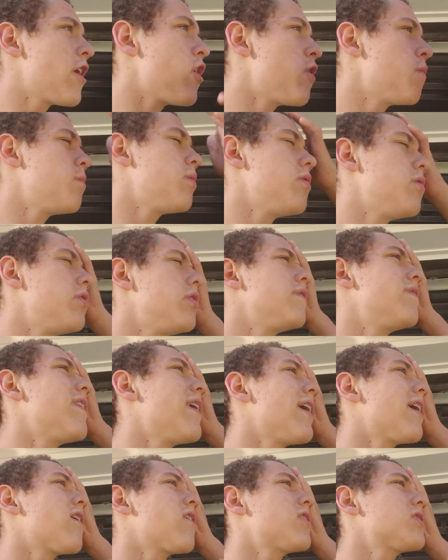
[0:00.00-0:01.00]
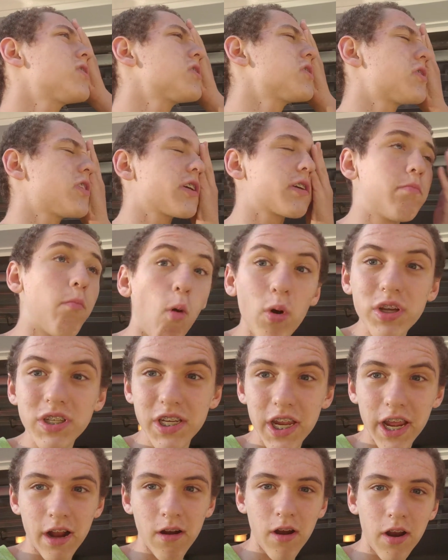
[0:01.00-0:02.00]
in the air. It's just like moist air right
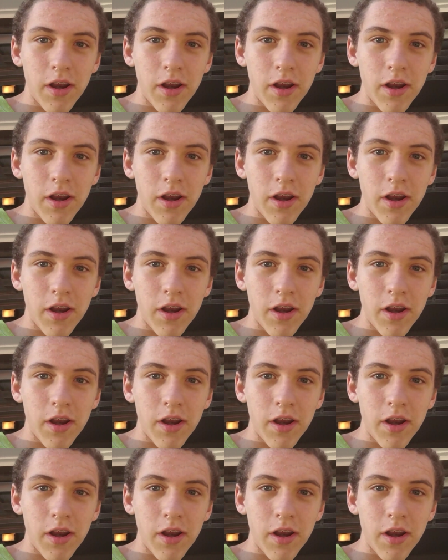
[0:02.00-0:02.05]
now.